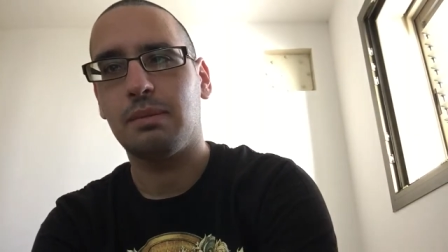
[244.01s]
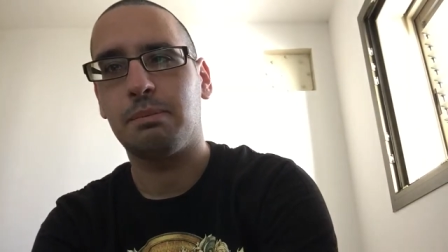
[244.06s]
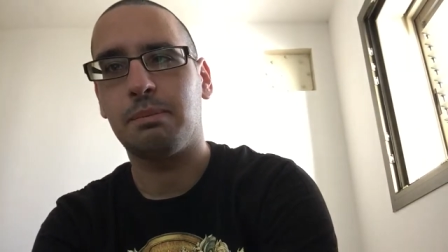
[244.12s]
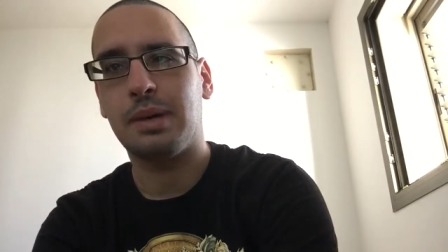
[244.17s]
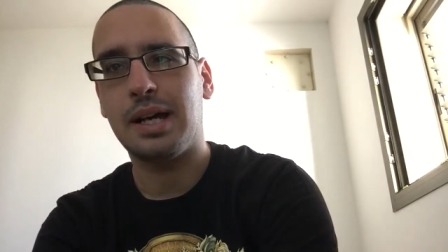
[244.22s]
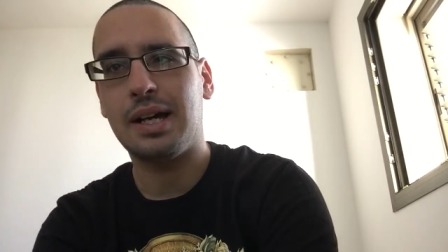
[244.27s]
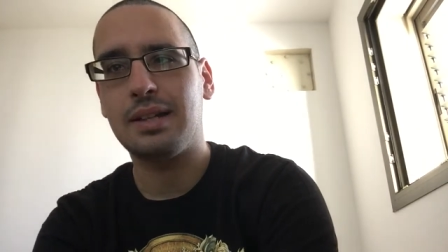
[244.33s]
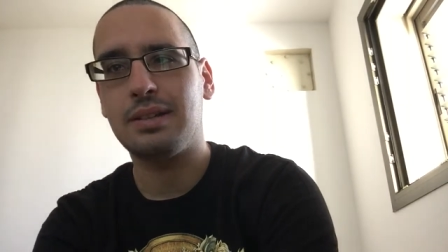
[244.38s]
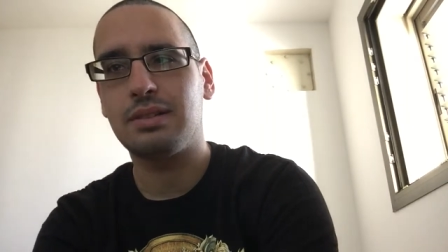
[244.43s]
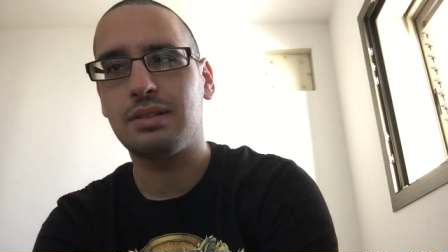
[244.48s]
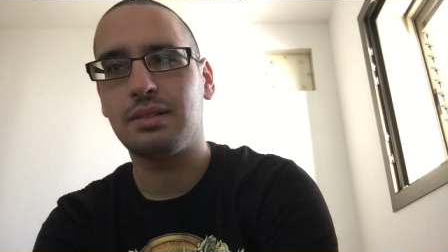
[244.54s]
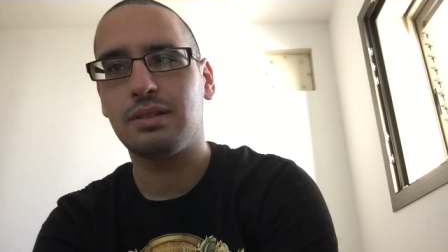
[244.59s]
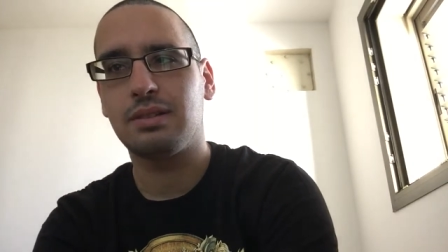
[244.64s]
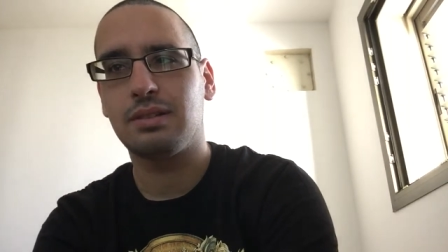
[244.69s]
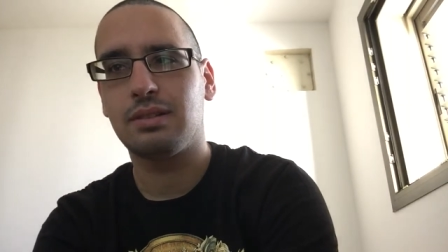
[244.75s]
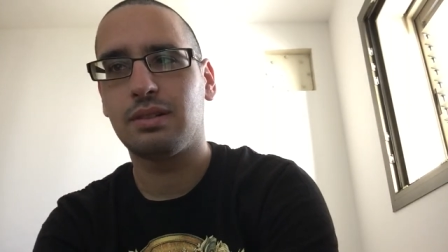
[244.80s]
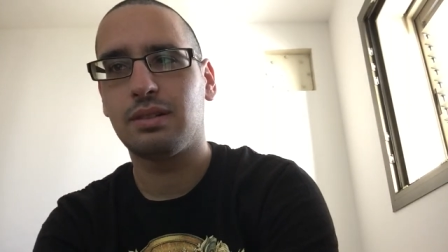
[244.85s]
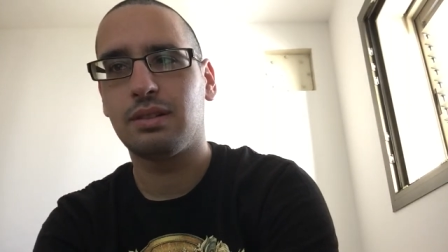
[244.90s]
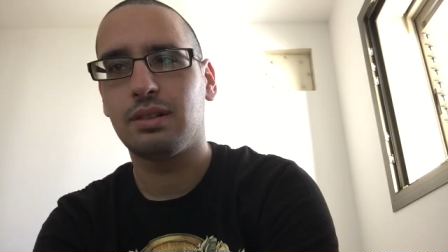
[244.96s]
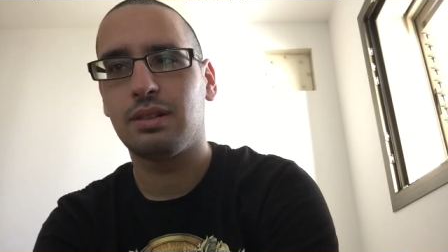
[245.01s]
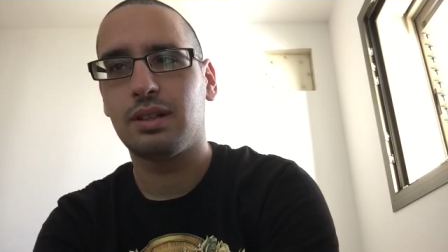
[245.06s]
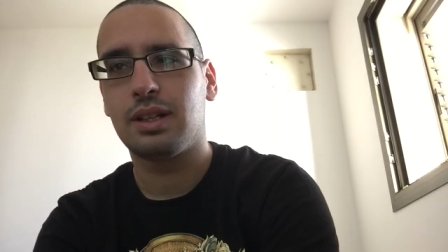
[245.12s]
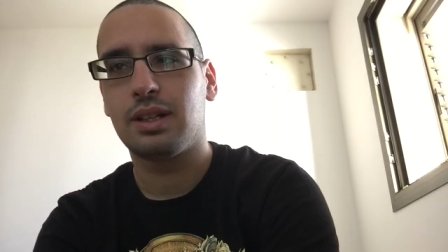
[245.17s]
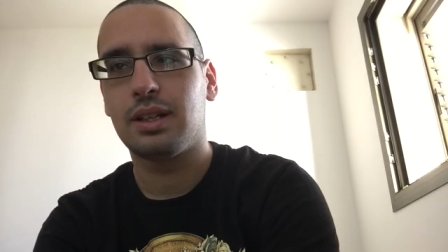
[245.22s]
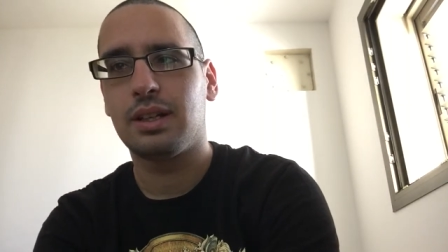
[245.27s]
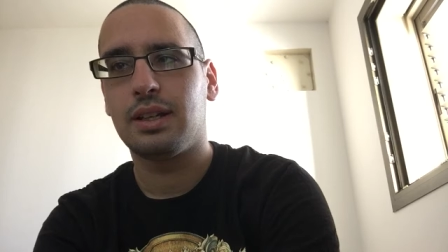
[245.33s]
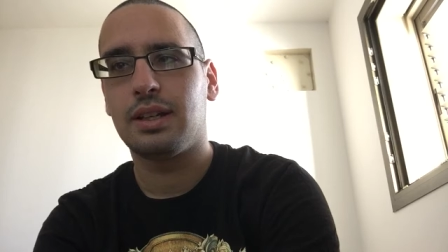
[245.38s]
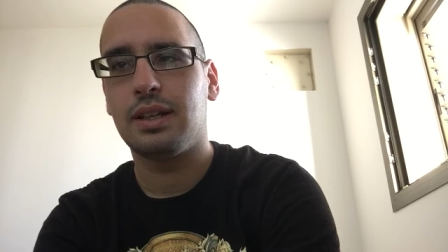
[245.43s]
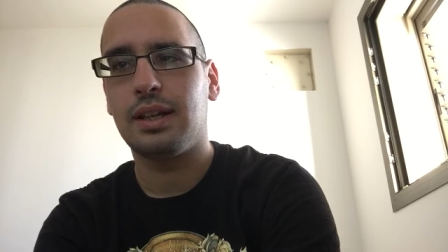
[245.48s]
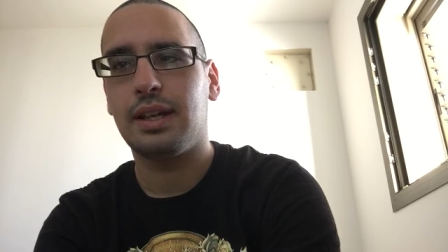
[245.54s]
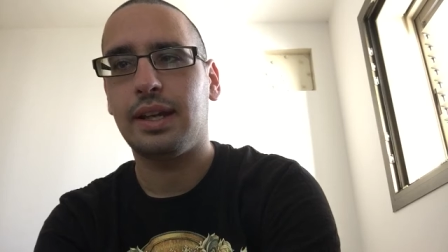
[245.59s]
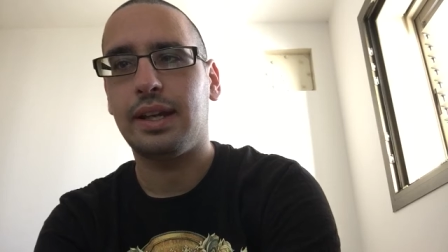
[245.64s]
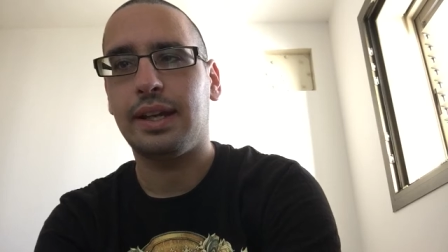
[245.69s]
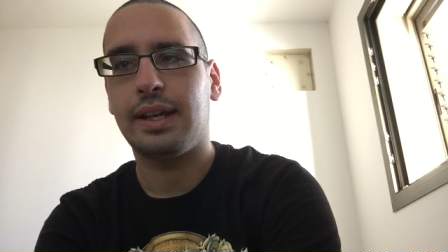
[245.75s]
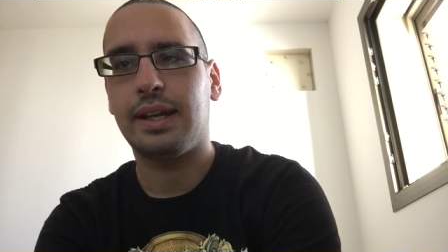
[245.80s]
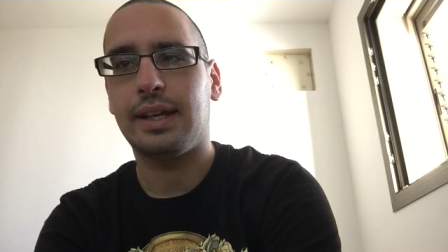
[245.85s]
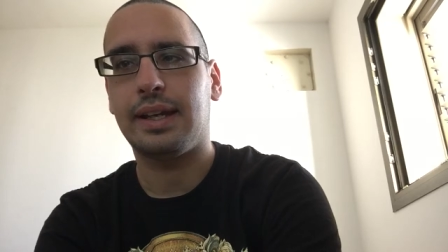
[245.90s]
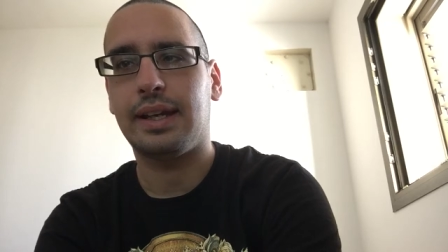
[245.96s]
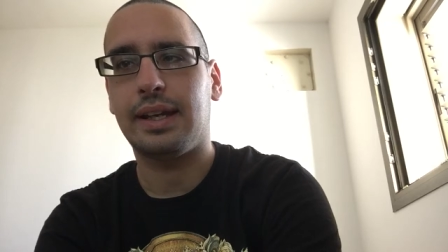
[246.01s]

but uh,